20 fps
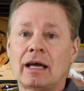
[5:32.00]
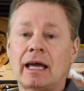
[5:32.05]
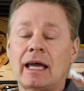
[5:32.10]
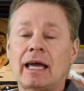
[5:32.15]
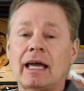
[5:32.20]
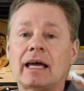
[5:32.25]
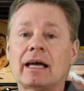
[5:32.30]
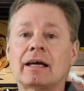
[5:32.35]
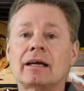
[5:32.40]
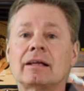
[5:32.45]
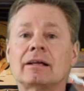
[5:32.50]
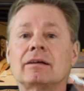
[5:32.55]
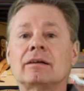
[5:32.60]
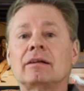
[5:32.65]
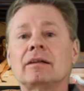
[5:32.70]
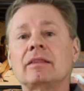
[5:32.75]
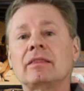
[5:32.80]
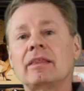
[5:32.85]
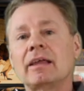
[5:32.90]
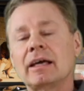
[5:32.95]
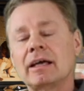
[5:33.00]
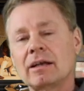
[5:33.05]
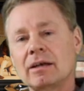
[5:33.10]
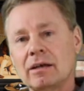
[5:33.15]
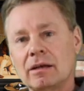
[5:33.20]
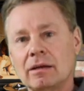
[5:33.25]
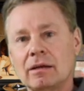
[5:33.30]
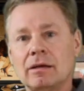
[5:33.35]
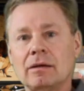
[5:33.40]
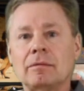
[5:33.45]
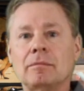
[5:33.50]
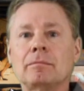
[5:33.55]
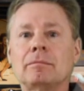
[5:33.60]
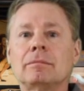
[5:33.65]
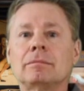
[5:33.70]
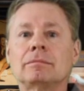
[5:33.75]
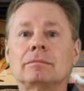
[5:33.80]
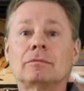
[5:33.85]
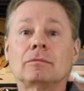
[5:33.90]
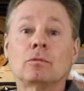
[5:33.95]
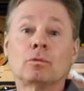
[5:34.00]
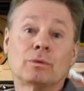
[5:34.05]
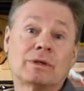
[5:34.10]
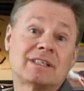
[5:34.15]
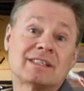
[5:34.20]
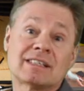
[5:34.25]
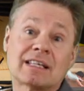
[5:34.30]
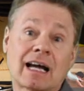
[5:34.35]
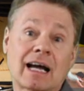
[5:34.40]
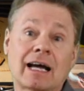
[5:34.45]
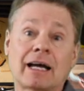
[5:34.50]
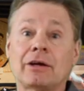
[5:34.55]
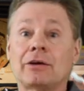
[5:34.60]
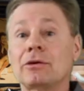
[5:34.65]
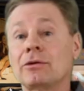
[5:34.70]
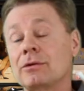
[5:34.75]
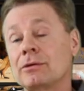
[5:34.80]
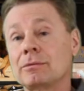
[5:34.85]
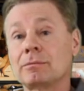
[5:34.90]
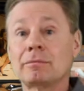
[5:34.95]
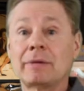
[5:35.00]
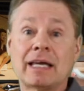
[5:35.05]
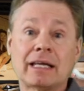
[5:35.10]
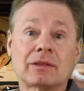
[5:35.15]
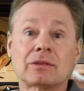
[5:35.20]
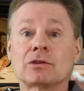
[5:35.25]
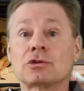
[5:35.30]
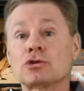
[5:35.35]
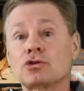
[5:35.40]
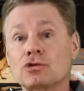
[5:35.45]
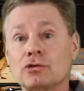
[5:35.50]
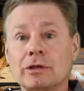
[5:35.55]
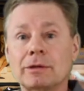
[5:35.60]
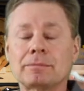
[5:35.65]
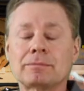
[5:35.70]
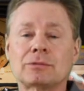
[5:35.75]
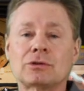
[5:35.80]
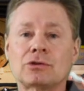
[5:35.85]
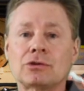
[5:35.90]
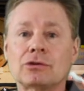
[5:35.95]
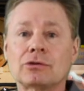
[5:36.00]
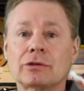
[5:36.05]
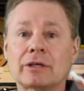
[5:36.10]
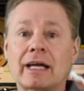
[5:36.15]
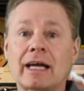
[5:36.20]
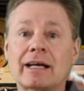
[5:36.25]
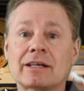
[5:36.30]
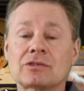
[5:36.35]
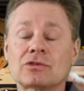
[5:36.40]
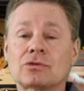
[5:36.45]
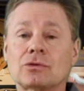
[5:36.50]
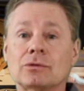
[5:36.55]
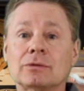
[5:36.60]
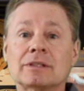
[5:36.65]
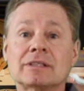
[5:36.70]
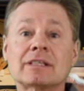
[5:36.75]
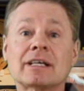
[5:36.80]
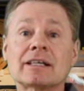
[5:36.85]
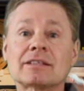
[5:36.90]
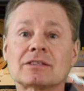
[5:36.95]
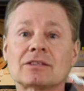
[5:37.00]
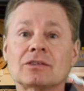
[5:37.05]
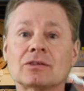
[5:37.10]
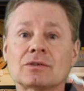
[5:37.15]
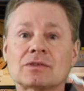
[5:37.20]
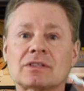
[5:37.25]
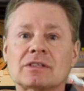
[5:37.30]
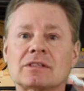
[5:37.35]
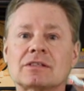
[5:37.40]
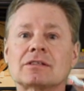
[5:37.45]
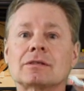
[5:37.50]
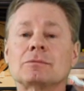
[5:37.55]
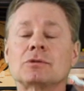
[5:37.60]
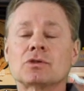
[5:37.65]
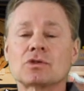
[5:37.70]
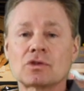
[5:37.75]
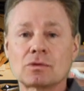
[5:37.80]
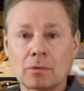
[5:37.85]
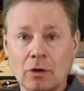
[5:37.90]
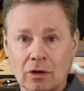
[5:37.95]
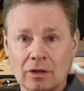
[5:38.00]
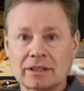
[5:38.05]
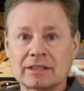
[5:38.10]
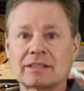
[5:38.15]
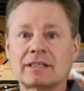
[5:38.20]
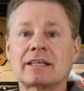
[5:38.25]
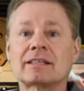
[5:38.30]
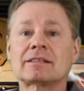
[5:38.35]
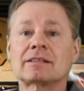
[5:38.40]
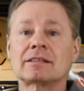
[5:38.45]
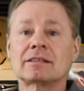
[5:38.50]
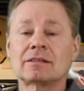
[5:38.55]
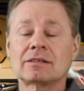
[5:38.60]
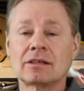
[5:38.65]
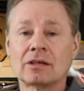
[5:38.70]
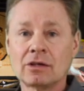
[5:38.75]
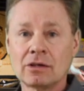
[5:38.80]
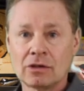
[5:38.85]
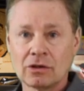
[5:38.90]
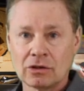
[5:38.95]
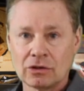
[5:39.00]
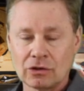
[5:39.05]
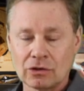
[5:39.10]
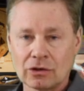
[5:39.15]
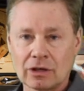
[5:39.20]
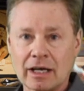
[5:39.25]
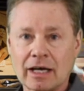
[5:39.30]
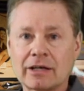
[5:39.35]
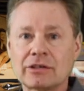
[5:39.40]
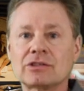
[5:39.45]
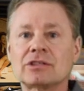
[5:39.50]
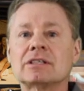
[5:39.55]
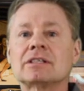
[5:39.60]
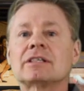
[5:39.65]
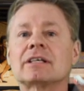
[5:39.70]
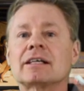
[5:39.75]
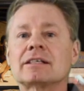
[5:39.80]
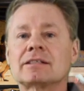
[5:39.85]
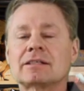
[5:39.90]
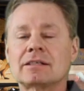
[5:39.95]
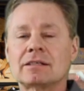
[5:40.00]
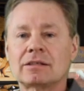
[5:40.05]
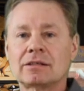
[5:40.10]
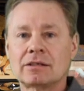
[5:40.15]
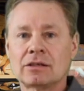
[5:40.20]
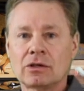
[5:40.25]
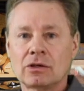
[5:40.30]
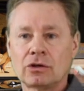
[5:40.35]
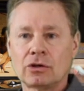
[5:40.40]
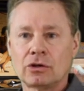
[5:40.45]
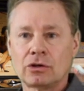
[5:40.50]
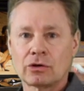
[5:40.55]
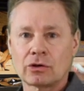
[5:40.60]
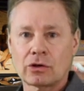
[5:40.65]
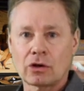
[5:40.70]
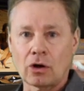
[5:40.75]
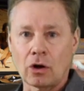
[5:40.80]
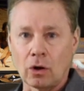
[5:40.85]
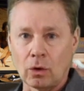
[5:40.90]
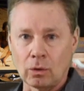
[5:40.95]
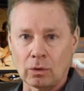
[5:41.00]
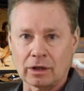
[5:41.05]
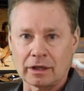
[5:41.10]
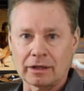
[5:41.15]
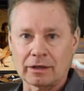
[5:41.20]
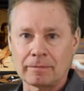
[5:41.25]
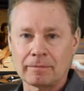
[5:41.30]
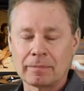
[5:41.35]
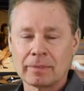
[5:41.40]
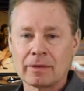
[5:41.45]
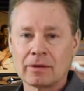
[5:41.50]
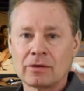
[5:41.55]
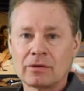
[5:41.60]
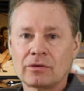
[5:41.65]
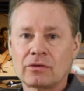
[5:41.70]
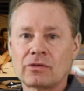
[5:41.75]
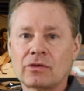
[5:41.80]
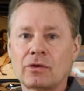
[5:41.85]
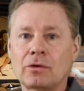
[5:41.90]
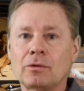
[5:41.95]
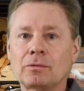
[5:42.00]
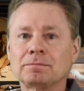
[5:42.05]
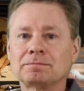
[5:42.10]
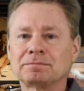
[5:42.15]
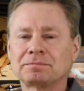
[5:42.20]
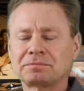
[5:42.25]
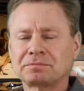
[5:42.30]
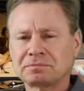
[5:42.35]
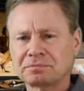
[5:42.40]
and then reside or make the trip to your gastrointestinal system, your small intestine, your large intestine, your colon. So